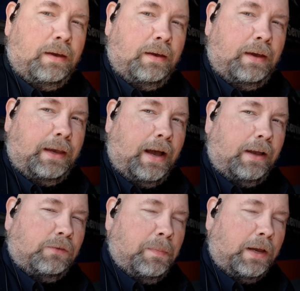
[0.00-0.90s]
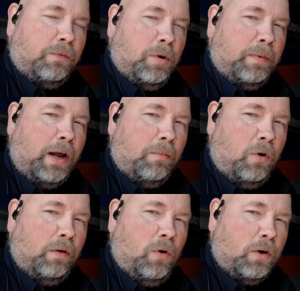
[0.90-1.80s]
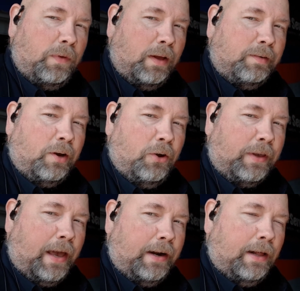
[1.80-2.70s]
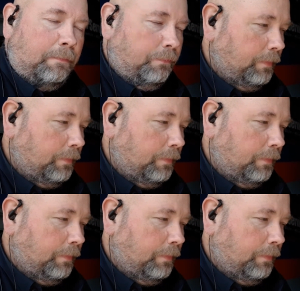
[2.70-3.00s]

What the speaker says: Hey guys, Mike from Urban Automotive, Oakville, Ontario, Canada.